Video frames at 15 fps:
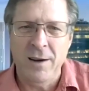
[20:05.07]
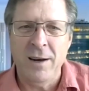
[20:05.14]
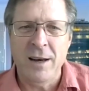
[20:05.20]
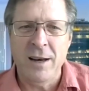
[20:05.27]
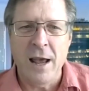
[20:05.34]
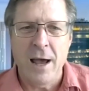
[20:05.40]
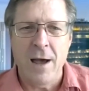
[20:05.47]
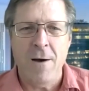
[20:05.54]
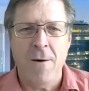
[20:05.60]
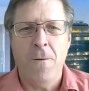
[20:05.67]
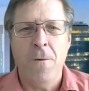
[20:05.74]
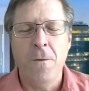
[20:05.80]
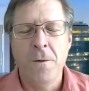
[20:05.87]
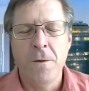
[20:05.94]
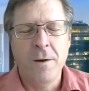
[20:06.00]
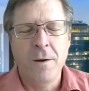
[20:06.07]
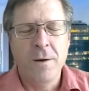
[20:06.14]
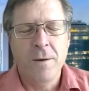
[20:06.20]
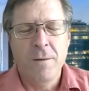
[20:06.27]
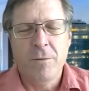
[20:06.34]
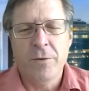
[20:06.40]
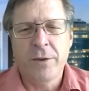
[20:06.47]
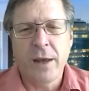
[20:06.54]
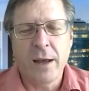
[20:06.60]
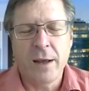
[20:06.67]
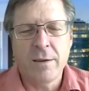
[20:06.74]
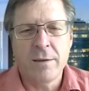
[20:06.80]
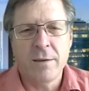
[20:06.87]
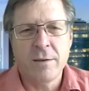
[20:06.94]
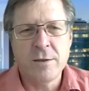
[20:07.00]
And now
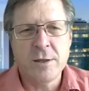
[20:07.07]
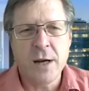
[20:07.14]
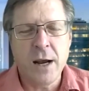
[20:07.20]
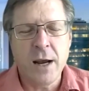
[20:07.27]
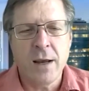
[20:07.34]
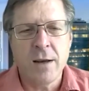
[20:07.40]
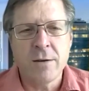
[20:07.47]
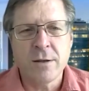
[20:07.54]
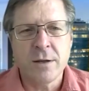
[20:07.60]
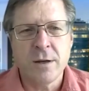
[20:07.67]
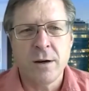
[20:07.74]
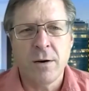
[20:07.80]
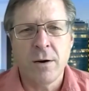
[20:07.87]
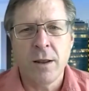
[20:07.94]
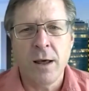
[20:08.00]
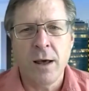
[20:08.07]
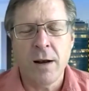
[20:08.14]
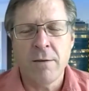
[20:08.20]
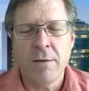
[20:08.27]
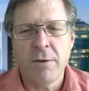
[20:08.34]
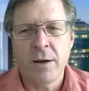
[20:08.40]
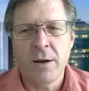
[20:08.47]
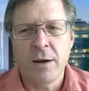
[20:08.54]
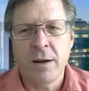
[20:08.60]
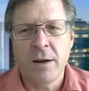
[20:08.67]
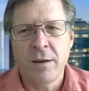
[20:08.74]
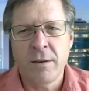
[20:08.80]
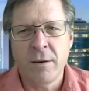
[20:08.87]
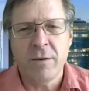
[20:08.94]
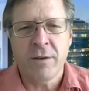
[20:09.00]
science has changed you know a lot of it
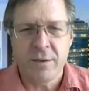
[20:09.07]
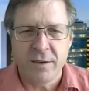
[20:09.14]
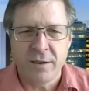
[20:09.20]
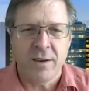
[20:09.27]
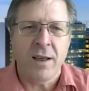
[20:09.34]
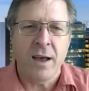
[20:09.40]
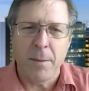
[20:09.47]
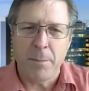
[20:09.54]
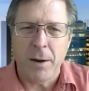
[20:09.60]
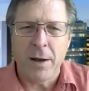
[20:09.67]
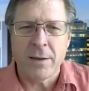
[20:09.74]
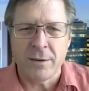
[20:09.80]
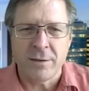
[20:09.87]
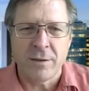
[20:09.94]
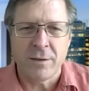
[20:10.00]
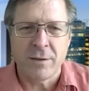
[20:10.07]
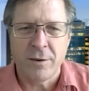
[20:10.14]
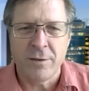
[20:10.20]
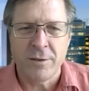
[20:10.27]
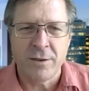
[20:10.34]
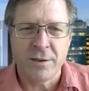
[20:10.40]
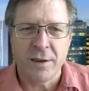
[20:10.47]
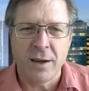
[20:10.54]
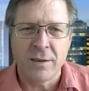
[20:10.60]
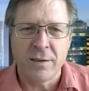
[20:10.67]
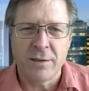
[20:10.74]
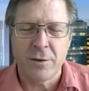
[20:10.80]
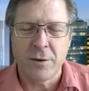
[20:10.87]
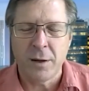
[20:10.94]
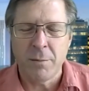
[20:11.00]
is, there's still hypothesis driven
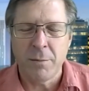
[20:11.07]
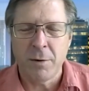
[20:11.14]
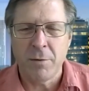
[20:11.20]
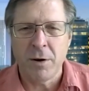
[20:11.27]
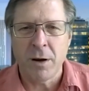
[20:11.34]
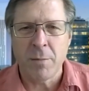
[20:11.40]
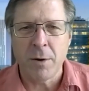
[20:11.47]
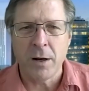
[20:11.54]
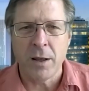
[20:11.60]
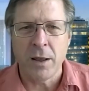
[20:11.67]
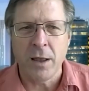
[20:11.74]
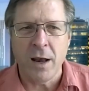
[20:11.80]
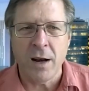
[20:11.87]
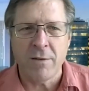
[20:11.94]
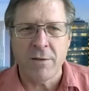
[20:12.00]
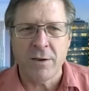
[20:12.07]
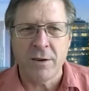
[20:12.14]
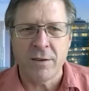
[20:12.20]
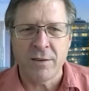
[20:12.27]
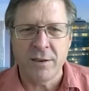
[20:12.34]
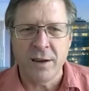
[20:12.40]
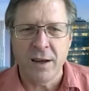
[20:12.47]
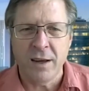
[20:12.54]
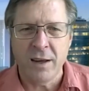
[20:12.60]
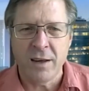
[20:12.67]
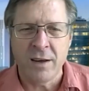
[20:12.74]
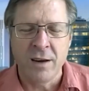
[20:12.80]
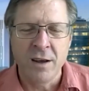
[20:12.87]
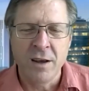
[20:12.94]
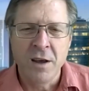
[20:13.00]
science don't get me wrong but a lot of it is
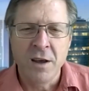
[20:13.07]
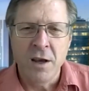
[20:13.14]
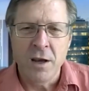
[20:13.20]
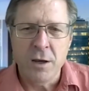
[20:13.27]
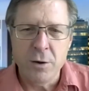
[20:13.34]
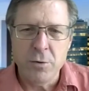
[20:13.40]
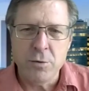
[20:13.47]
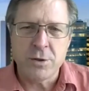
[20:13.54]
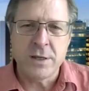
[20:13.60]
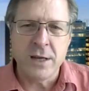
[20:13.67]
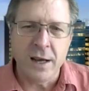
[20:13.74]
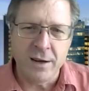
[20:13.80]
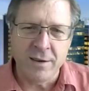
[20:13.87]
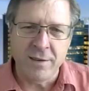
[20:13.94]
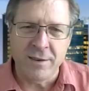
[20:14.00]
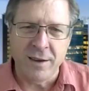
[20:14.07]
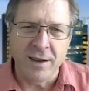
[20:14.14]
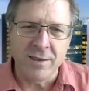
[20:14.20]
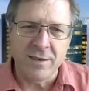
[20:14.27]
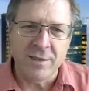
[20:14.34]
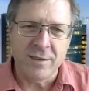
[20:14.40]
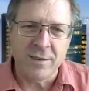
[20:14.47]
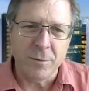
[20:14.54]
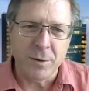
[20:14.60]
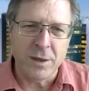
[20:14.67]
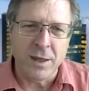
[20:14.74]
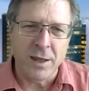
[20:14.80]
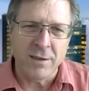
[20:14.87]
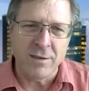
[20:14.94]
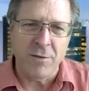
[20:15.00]
taking huge data sets
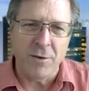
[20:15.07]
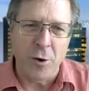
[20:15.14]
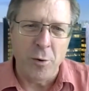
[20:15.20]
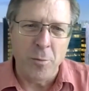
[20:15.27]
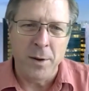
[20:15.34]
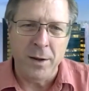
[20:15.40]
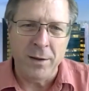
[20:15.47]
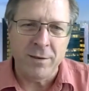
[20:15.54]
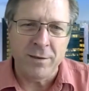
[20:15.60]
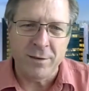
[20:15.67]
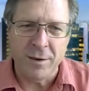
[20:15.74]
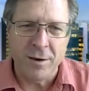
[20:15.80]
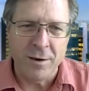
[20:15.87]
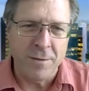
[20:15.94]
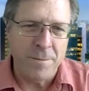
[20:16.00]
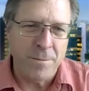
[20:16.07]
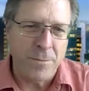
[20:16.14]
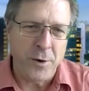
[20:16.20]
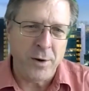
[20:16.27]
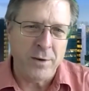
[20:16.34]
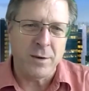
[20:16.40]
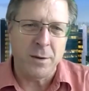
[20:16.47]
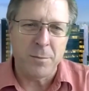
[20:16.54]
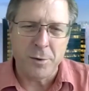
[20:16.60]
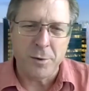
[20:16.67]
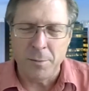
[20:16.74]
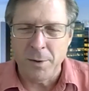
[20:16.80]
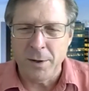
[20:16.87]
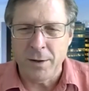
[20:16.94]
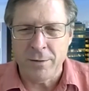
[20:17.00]
with lots of omics you know
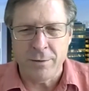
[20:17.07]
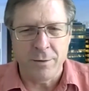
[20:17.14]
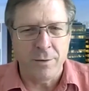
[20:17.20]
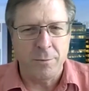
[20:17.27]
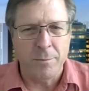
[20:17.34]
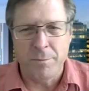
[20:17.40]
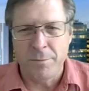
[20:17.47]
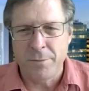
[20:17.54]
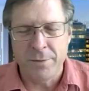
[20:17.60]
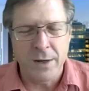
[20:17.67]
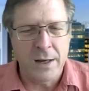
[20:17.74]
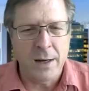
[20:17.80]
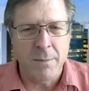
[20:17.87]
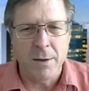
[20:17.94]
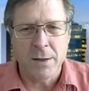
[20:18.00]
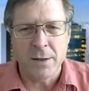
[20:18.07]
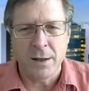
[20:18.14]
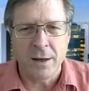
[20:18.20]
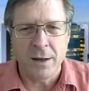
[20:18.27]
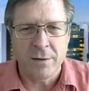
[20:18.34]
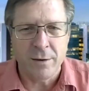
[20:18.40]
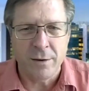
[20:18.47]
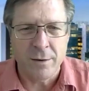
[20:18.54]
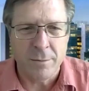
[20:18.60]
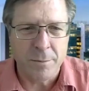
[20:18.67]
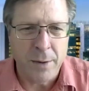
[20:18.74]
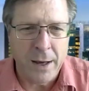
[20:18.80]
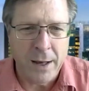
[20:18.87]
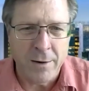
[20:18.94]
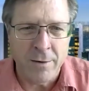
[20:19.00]
transcriptomics or dna methylation
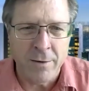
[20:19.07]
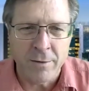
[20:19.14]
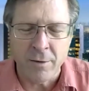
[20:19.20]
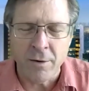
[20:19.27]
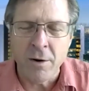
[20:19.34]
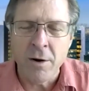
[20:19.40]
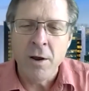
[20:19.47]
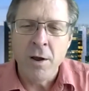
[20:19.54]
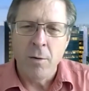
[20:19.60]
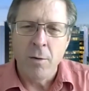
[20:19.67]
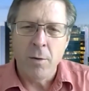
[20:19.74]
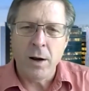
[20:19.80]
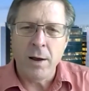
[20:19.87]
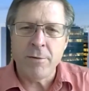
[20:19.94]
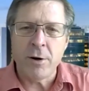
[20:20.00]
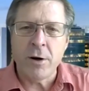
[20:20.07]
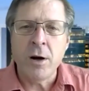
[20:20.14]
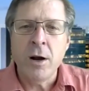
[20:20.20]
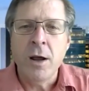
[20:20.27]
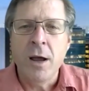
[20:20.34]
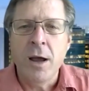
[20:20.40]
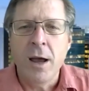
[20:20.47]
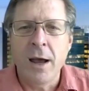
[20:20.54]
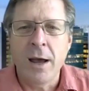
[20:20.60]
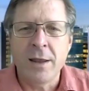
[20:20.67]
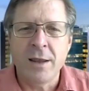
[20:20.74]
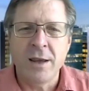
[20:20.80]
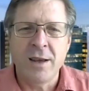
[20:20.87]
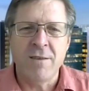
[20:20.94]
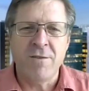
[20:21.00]
patterns or whatever
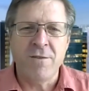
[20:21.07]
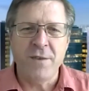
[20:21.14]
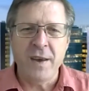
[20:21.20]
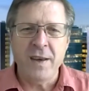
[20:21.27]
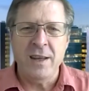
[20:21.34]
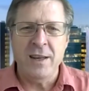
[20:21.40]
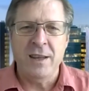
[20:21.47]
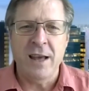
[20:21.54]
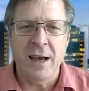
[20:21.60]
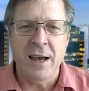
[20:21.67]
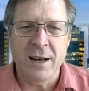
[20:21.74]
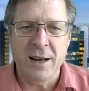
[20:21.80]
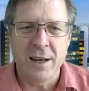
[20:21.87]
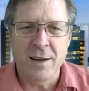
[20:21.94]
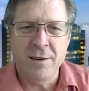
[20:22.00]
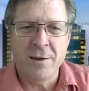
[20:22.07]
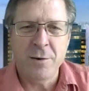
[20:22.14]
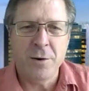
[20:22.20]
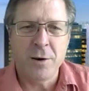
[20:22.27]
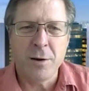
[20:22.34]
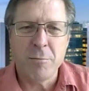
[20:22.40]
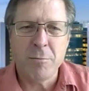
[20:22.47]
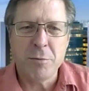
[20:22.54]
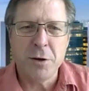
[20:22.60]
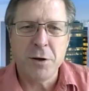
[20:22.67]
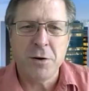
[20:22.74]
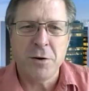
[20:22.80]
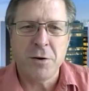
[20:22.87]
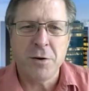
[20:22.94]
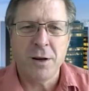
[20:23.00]
and then feeding that into a
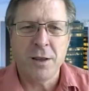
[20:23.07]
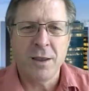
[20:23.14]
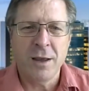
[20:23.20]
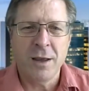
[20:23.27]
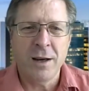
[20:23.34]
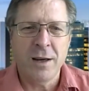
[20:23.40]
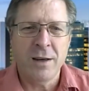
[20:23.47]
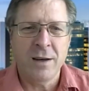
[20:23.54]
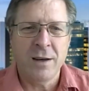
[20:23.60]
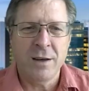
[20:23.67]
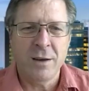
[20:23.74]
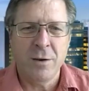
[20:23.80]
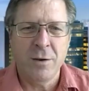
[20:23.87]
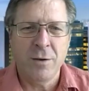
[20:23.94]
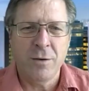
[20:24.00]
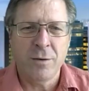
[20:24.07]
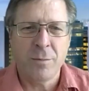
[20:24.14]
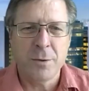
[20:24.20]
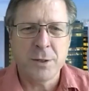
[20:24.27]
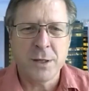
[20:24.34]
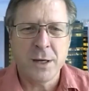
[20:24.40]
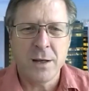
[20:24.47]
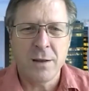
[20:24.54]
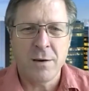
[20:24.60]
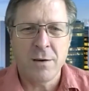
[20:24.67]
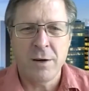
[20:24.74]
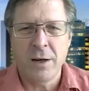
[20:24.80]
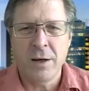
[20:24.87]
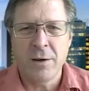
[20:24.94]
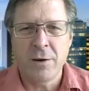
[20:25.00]
computer and letting it use machine
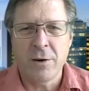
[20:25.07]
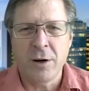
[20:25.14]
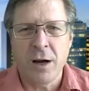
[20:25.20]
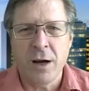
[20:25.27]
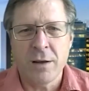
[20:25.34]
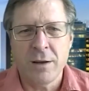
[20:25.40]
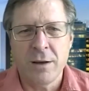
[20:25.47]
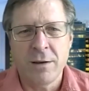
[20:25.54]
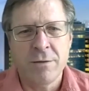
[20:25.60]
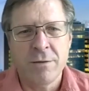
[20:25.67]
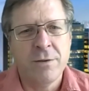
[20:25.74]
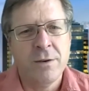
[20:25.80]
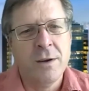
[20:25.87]
learning or cognitive